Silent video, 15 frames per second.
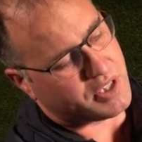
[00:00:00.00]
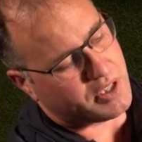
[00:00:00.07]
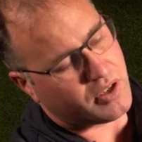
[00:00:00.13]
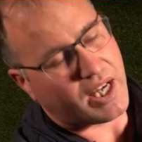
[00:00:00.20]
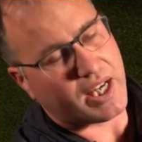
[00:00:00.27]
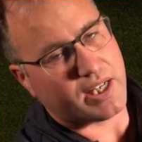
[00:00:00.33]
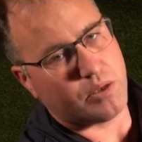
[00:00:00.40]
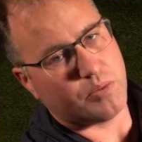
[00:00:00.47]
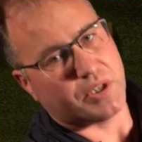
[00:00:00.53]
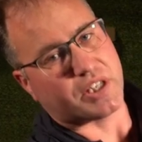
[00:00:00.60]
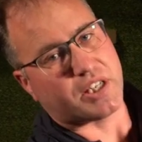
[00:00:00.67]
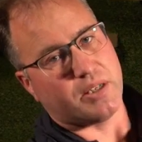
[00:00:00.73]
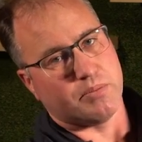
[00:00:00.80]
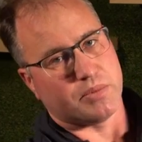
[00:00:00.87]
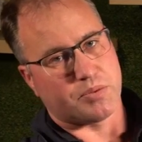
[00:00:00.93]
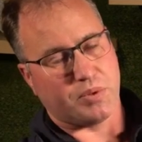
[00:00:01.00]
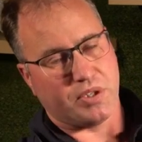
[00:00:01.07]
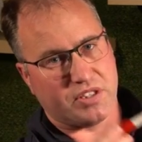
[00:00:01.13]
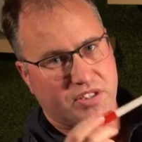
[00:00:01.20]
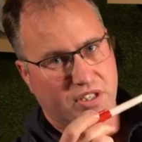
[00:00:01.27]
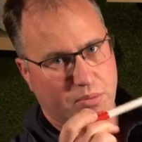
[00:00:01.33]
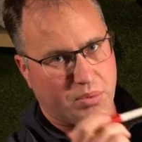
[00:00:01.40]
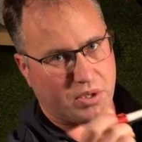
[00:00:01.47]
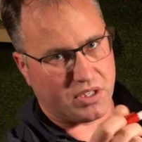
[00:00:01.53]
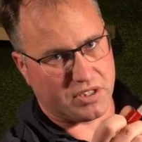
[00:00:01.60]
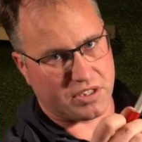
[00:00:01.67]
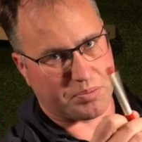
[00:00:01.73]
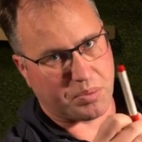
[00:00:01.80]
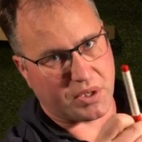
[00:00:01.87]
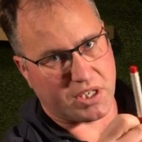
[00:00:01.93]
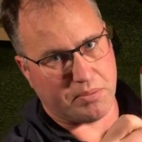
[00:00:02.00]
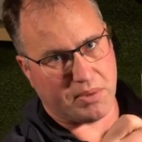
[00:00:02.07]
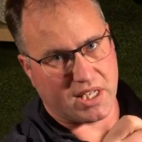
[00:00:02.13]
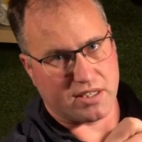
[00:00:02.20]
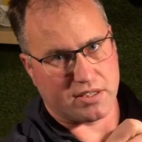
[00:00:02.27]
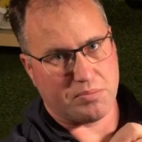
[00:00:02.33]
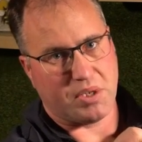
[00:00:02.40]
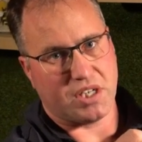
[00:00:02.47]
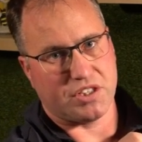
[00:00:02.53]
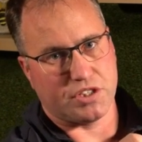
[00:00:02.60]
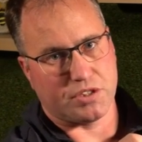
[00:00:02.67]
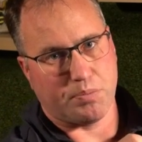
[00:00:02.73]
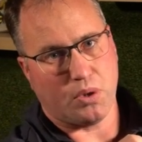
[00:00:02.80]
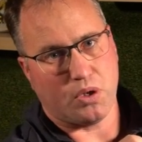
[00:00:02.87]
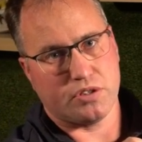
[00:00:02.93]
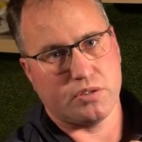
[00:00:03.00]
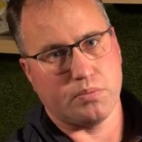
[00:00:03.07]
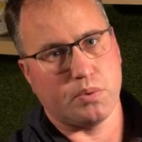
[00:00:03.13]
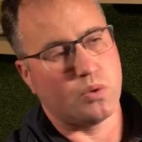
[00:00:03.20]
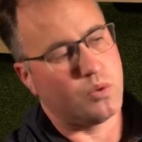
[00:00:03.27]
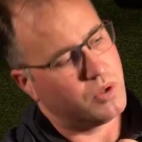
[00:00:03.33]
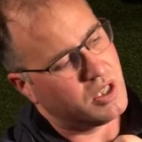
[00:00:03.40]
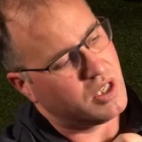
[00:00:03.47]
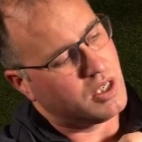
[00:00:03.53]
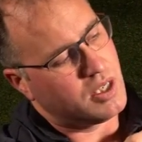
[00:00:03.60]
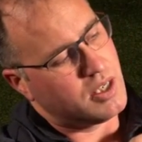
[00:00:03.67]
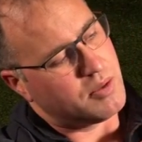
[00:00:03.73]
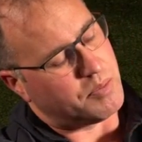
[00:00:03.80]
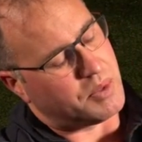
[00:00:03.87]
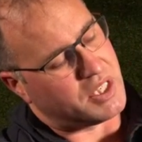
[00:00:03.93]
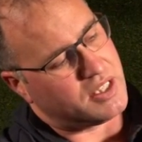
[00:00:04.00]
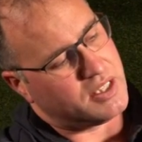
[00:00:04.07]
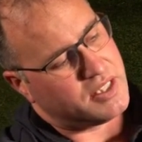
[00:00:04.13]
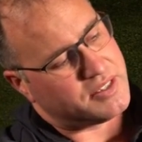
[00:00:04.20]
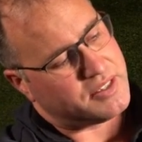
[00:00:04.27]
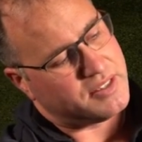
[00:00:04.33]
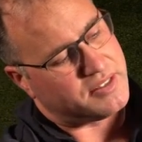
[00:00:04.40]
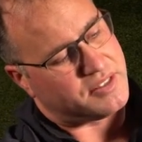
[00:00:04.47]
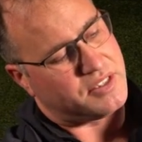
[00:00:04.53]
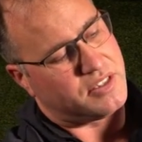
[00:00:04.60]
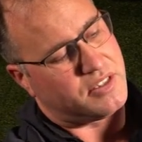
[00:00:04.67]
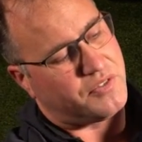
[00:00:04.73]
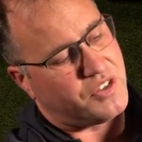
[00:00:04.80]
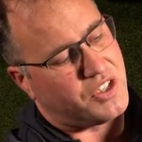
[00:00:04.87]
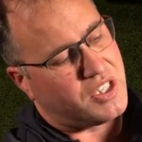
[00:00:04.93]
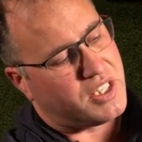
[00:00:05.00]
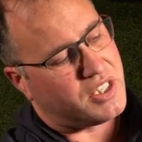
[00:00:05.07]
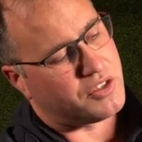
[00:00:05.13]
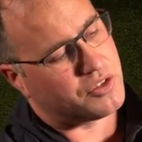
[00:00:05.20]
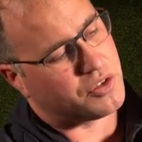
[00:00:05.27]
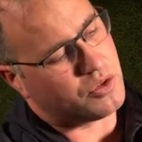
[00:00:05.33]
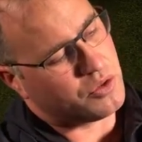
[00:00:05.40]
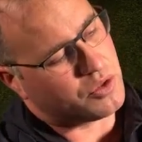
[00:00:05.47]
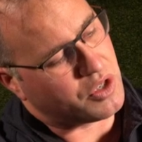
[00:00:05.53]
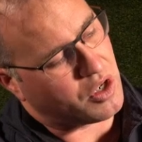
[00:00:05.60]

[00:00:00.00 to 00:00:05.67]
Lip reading: you are going to want to keep them separate and spread them out as much as possible. But in this instant, if you needed 2